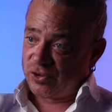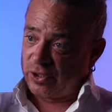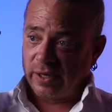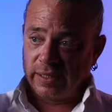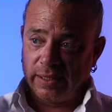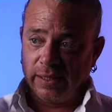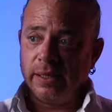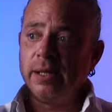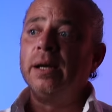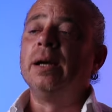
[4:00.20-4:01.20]

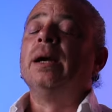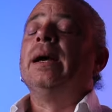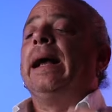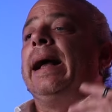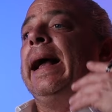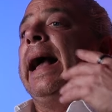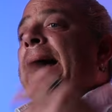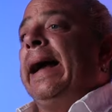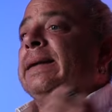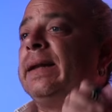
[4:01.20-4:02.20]
psyche
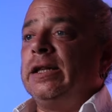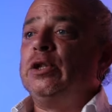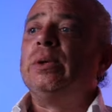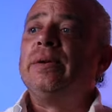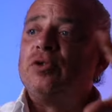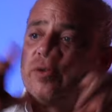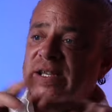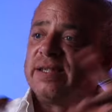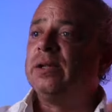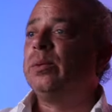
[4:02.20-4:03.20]
and then you will have
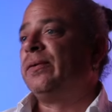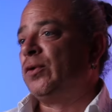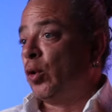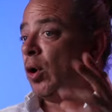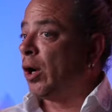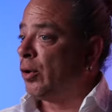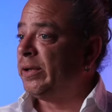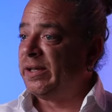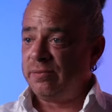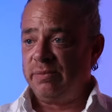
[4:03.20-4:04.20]
dressed it with your
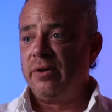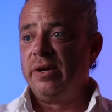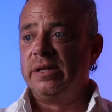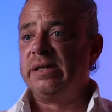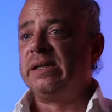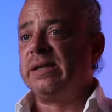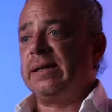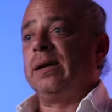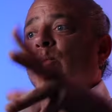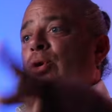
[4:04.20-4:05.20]
own experiences
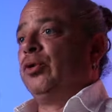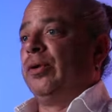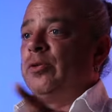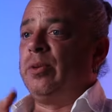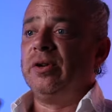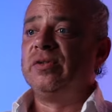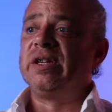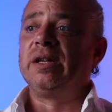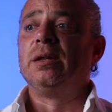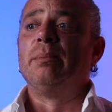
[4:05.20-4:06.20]
and what you're
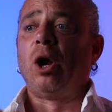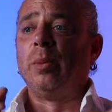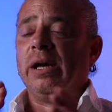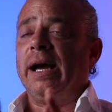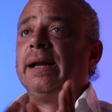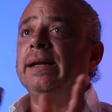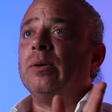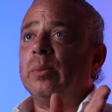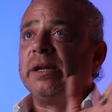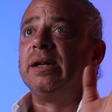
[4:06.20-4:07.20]
experiencing in the moment. And
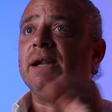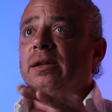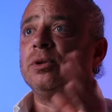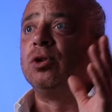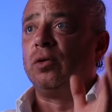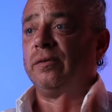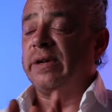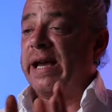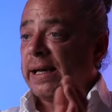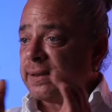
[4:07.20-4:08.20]
there will be an element of
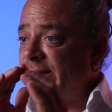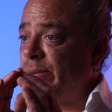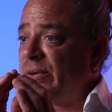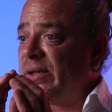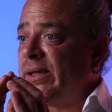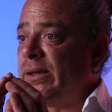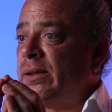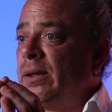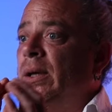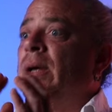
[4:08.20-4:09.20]
reality within
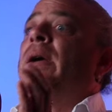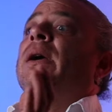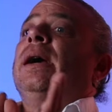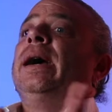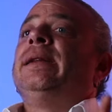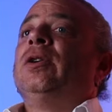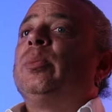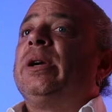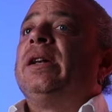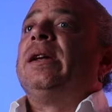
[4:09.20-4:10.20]
it, and there
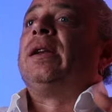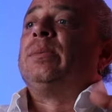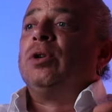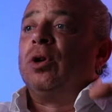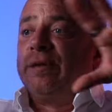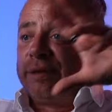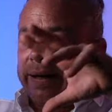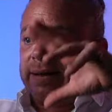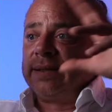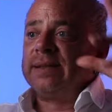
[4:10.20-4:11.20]
will be an element of
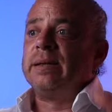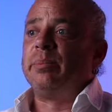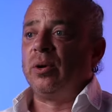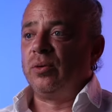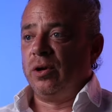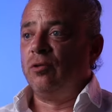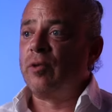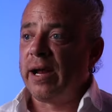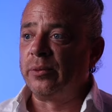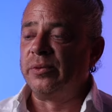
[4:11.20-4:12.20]
fantasy built
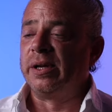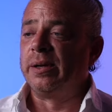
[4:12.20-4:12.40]
around